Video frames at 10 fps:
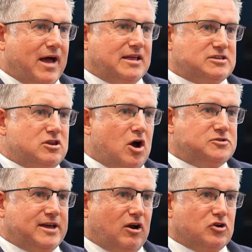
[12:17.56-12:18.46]
and it's a known
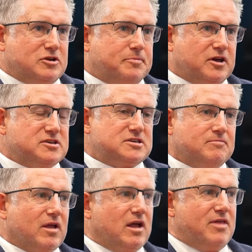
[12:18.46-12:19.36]
technology because
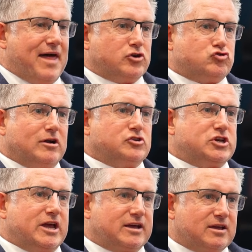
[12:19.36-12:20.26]
that drill
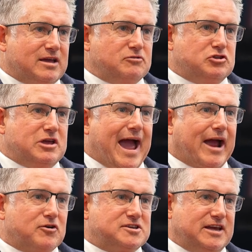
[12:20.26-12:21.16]
jig gives you the
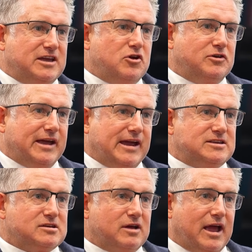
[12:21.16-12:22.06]
accuracy you
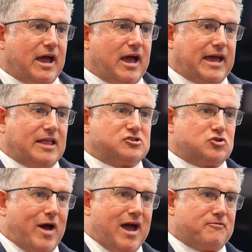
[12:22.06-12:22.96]
need against
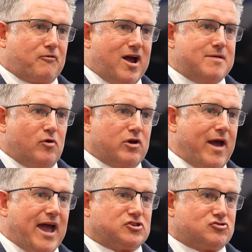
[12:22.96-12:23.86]
your airframe or your
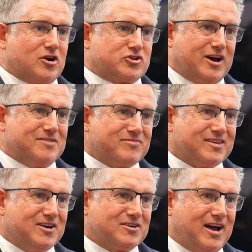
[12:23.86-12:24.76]
air structure,
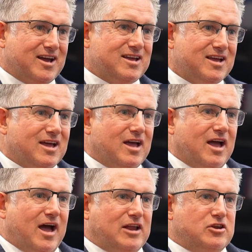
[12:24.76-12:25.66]
okay?
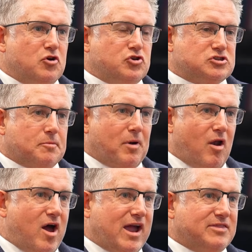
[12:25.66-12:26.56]
And you're just
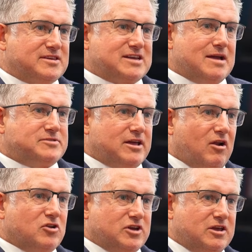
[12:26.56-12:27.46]
applying the same
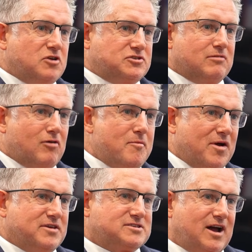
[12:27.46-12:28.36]
technology using a robot in this